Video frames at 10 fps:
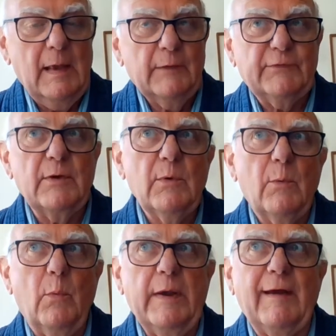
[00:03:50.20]
So
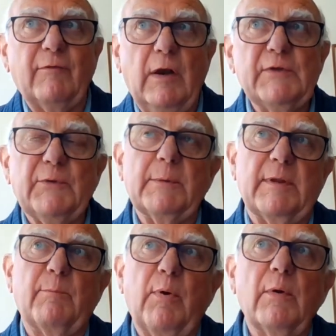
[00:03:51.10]
we go closely with
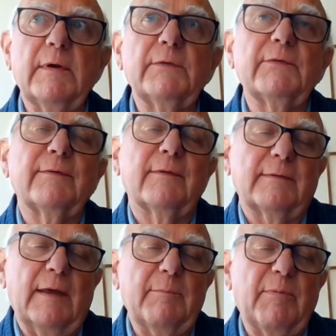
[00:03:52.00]
employers,
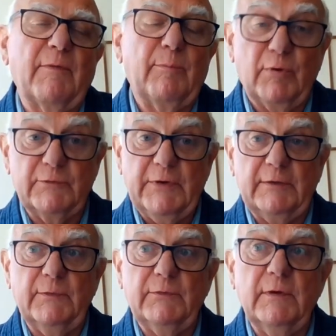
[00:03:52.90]
they provide
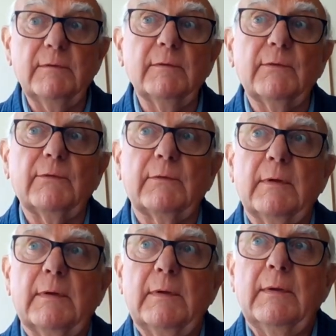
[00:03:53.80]
projects for students.
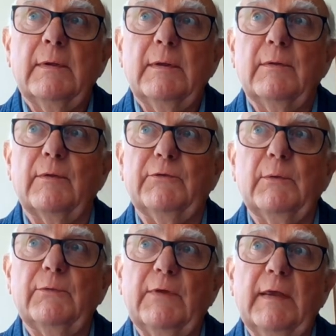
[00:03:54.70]
The
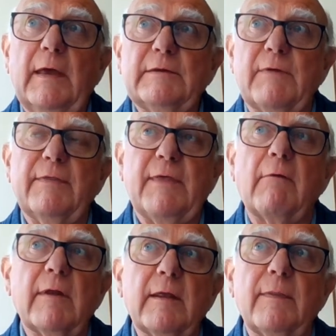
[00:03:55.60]
students engage very
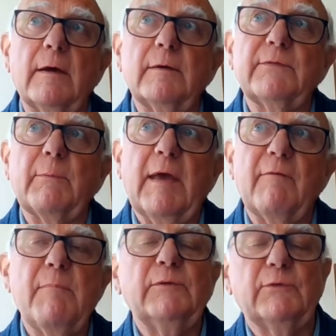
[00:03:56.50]
thoroughly in those, and we
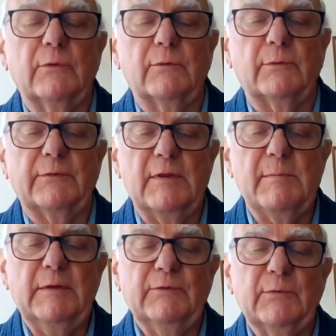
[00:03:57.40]
have mentors. So the
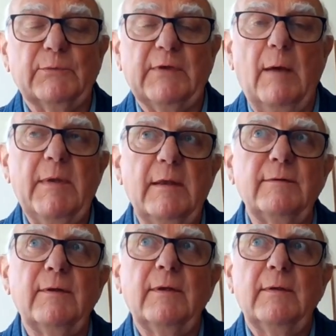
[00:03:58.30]
mentors come
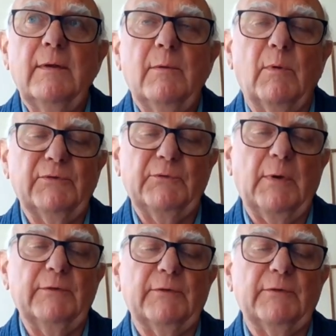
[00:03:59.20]
in once or twice